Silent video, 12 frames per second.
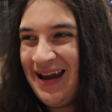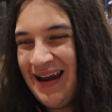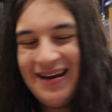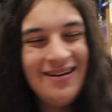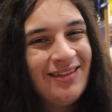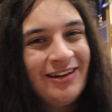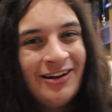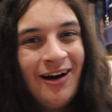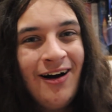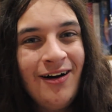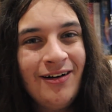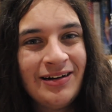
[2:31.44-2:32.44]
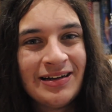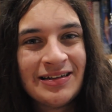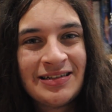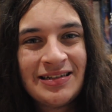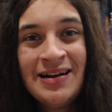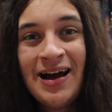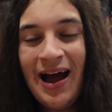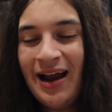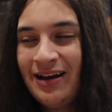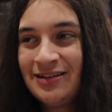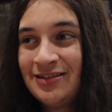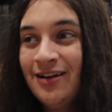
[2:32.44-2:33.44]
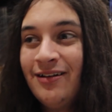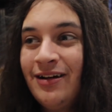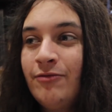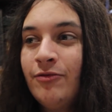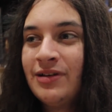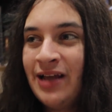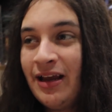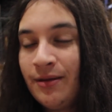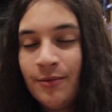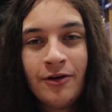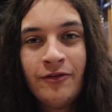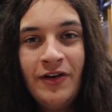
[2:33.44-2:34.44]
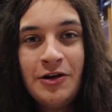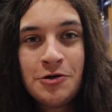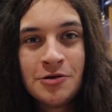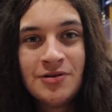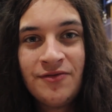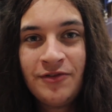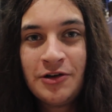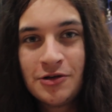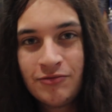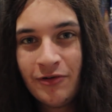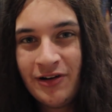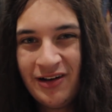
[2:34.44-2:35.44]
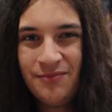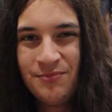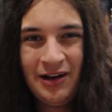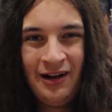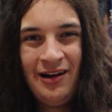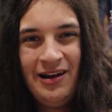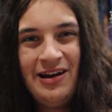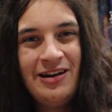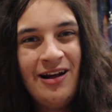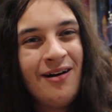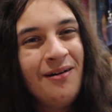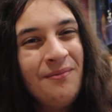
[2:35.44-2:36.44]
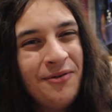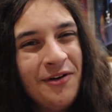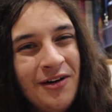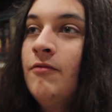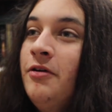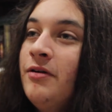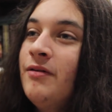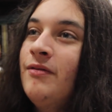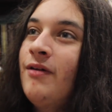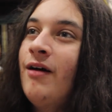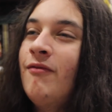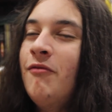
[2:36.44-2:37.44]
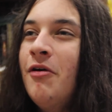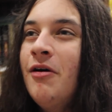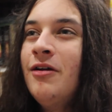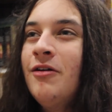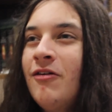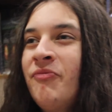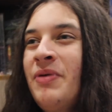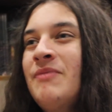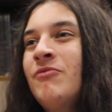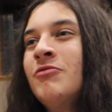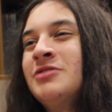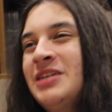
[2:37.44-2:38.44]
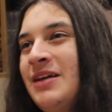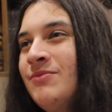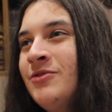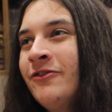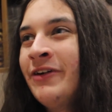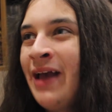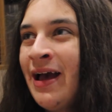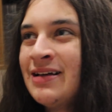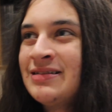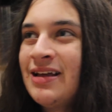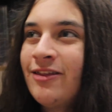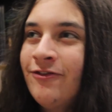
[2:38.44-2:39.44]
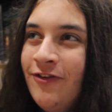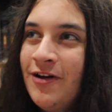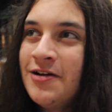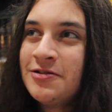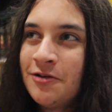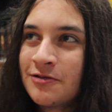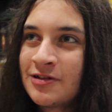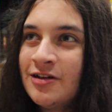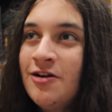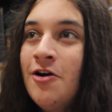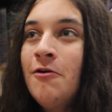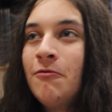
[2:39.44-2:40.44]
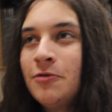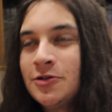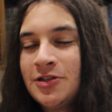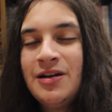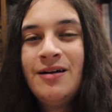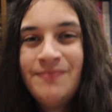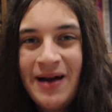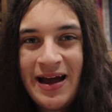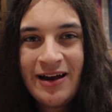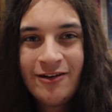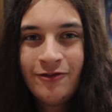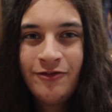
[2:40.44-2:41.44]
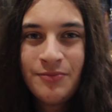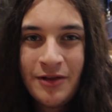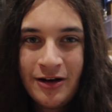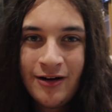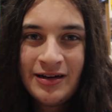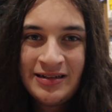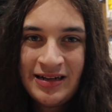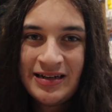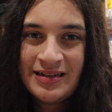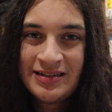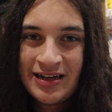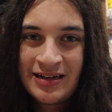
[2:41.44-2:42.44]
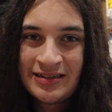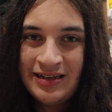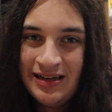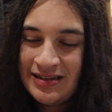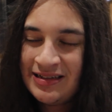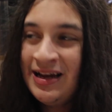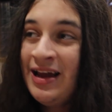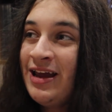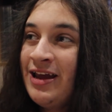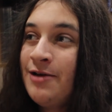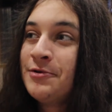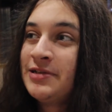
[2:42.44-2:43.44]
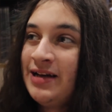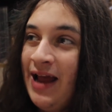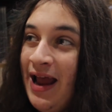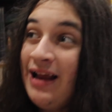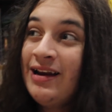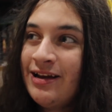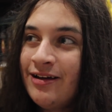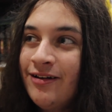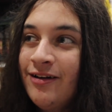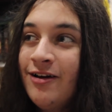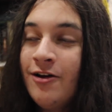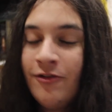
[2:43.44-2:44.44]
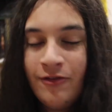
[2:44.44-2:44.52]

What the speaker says: in the TARDIS, and he certainly wouldn't take them on adventures if he just wanted them to clean up. What a lot of people seem to forget is that the first Doctor wasn't a man from the 1960s. He was an alien,